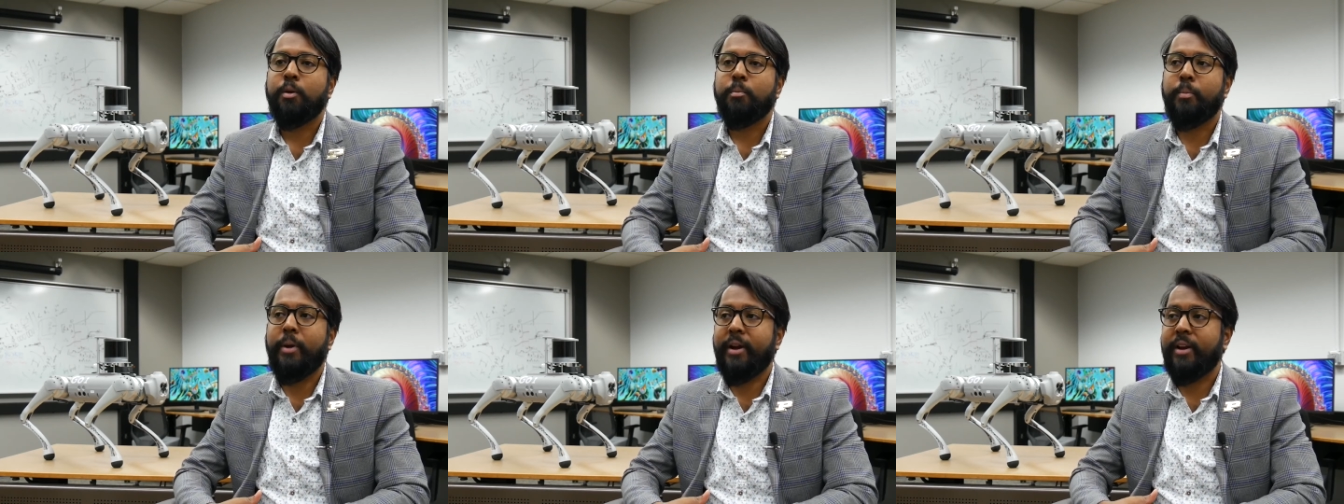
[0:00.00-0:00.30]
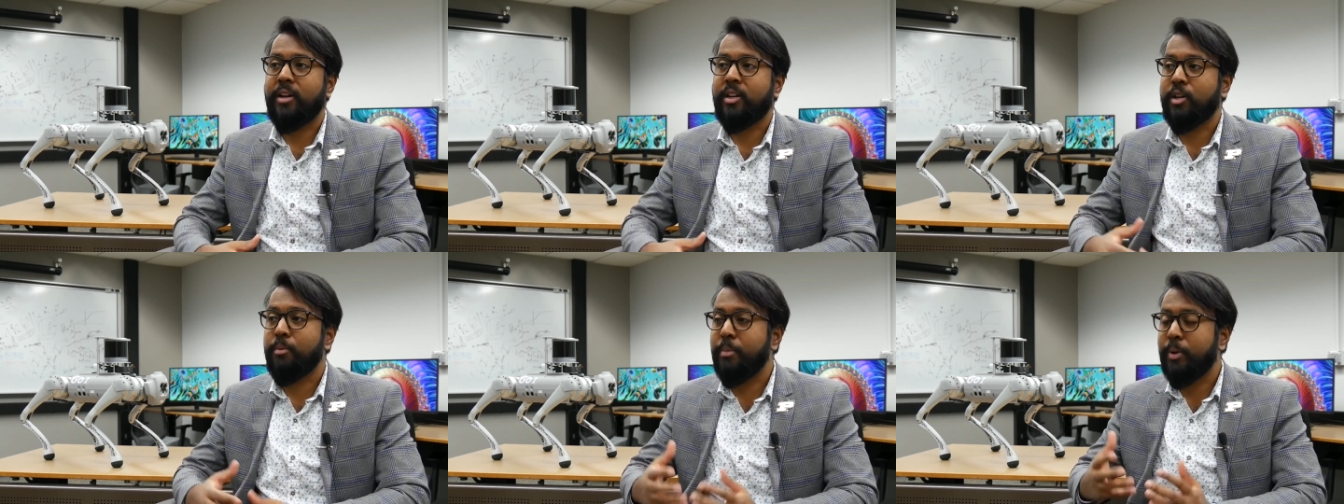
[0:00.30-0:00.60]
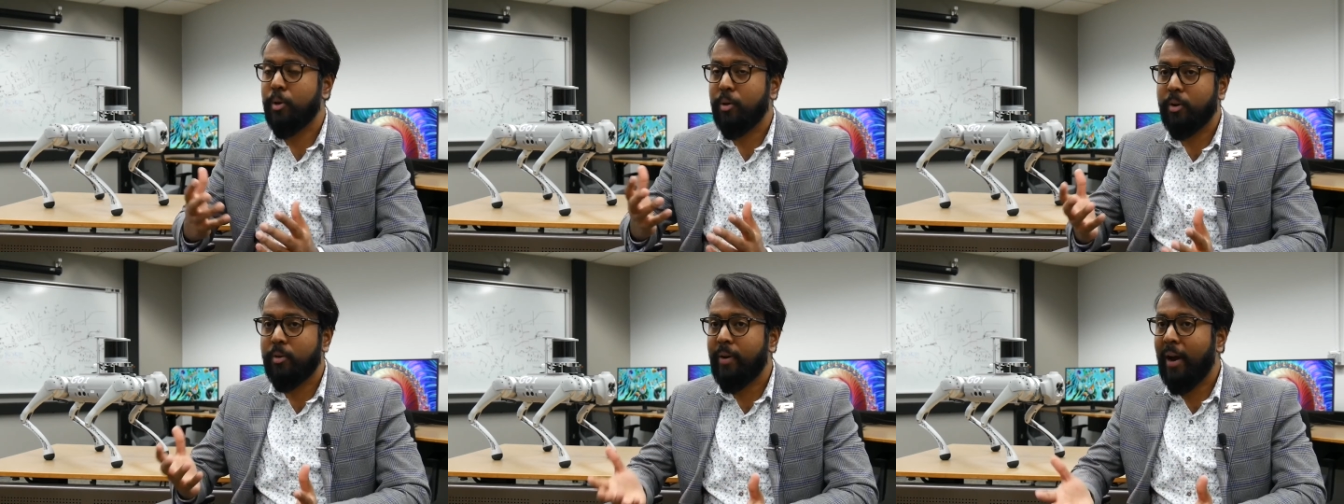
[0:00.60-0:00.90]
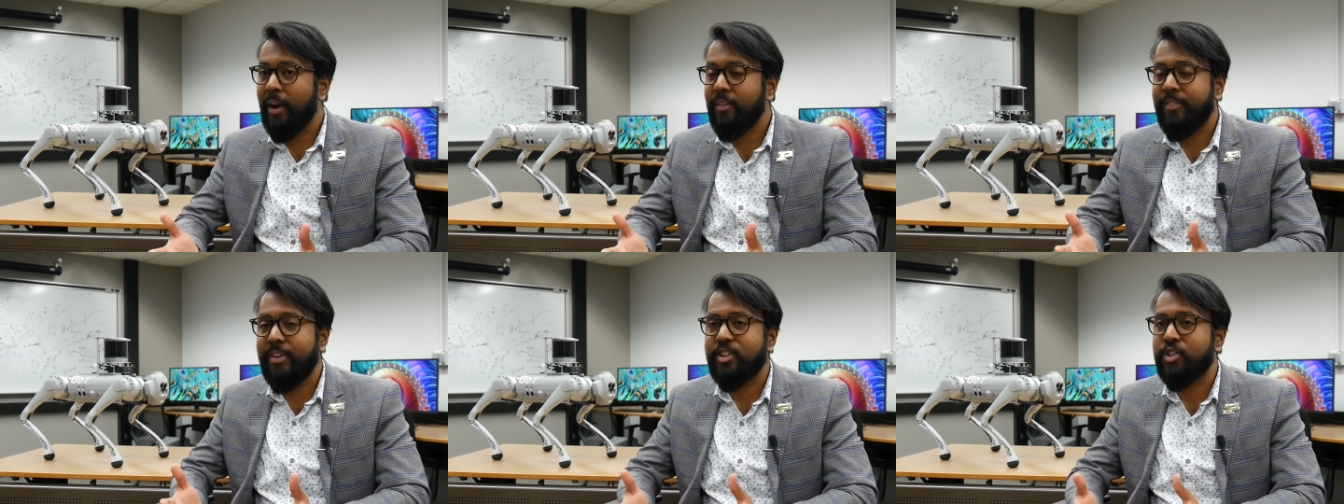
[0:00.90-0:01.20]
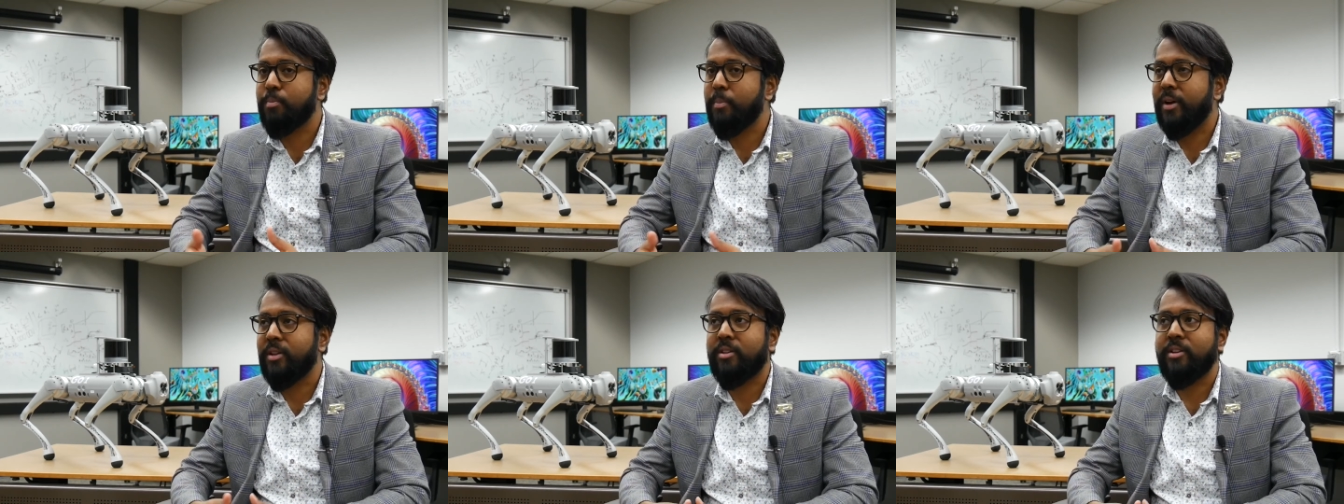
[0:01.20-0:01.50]
better computer
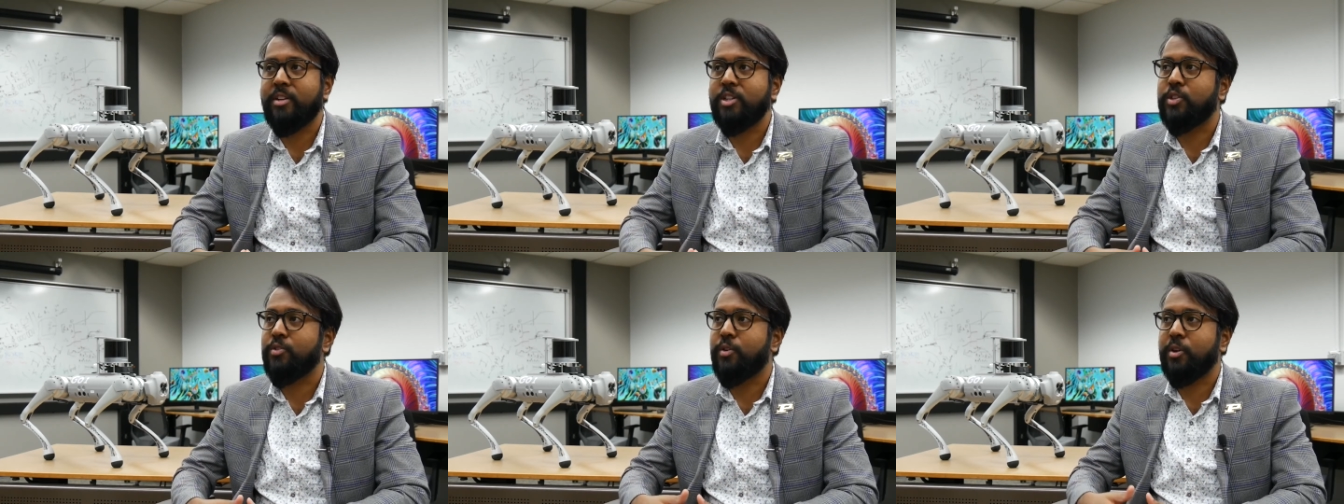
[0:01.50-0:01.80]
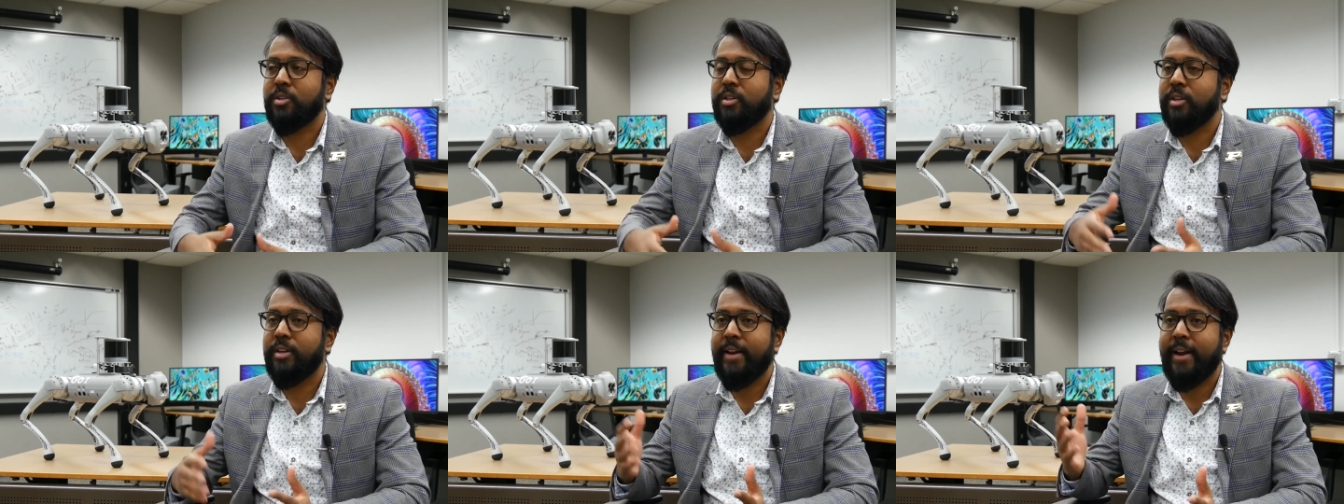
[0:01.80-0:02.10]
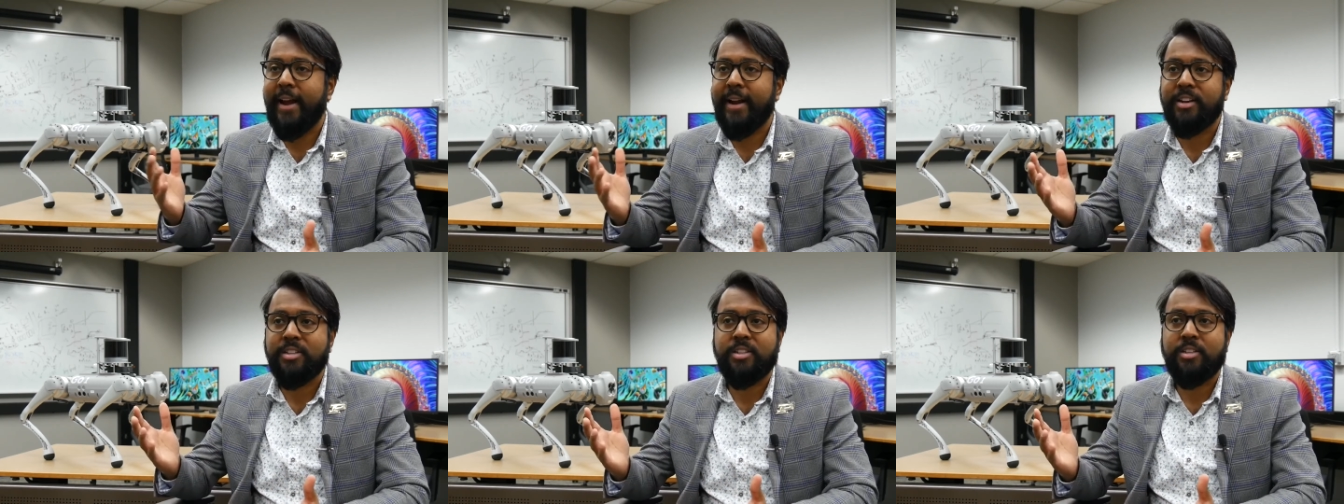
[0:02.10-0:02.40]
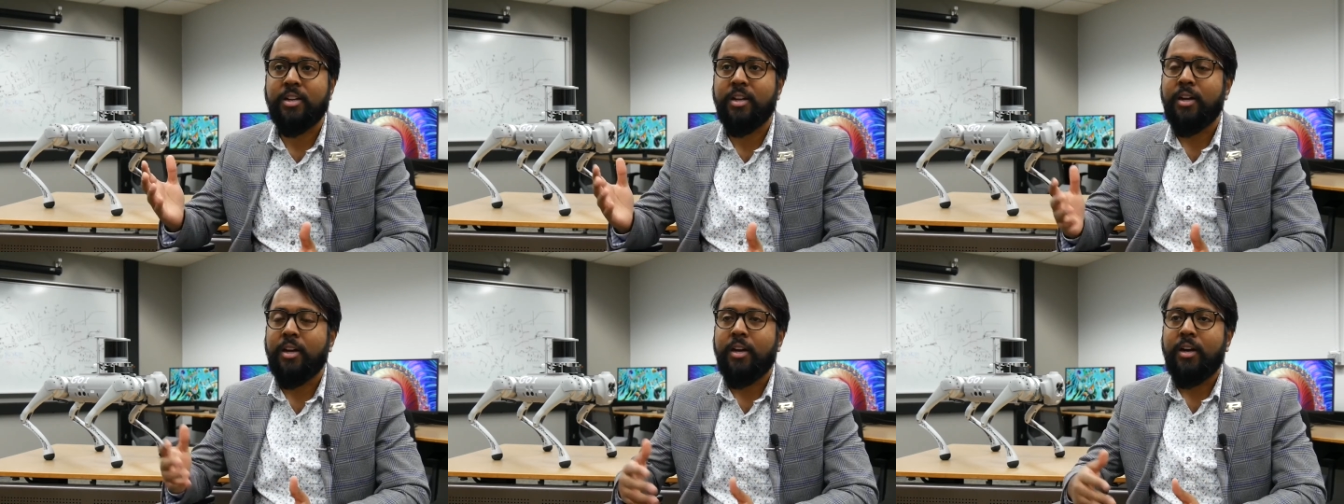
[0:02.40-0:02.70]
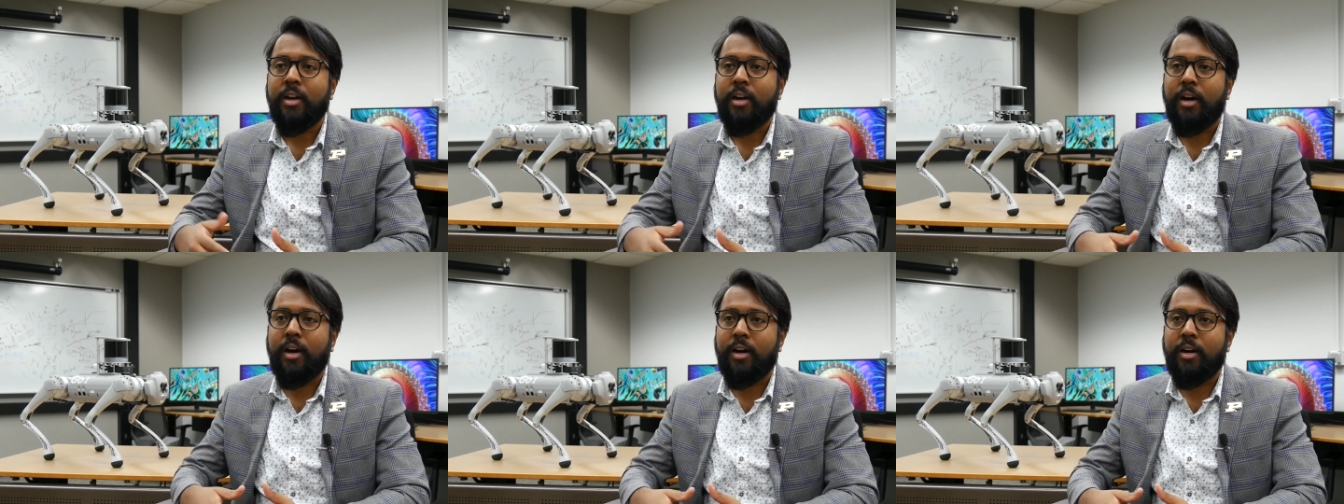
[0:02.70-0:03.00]
graphics methods for the next
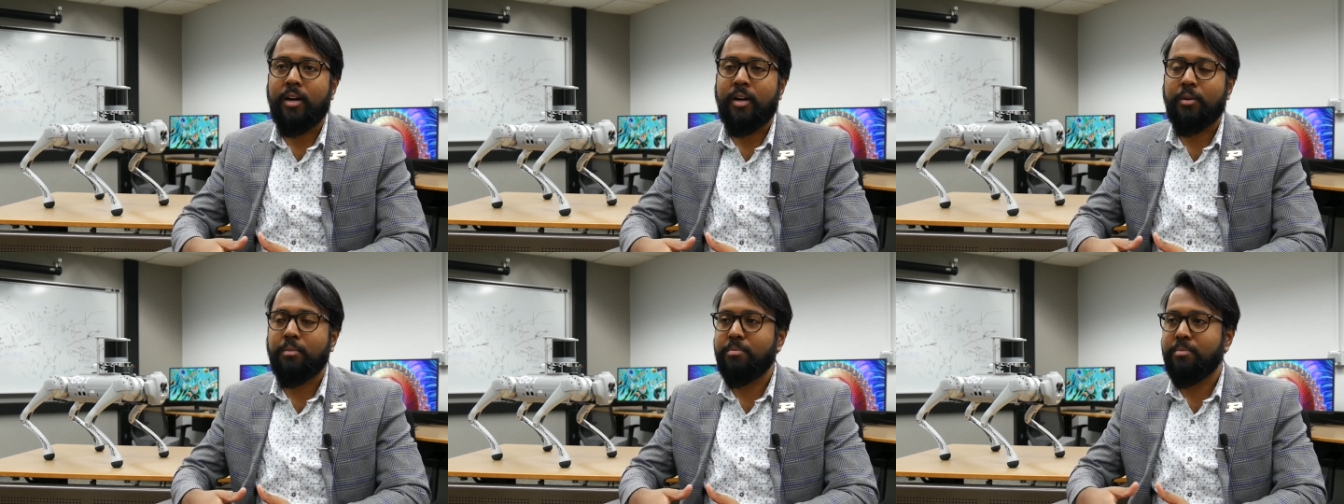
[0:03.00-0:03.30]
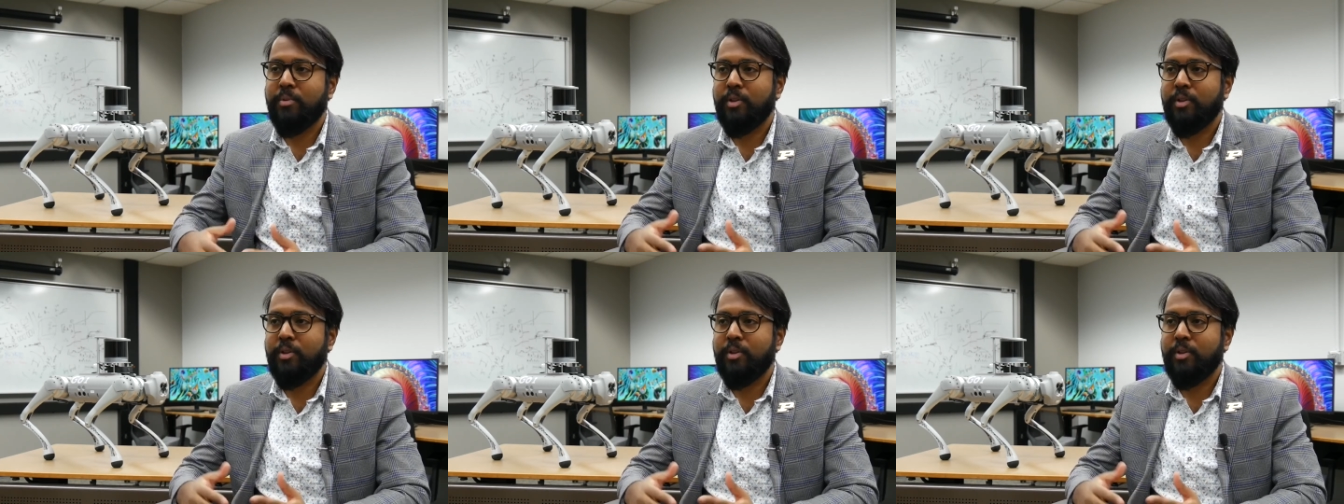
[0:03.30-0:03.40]
uh,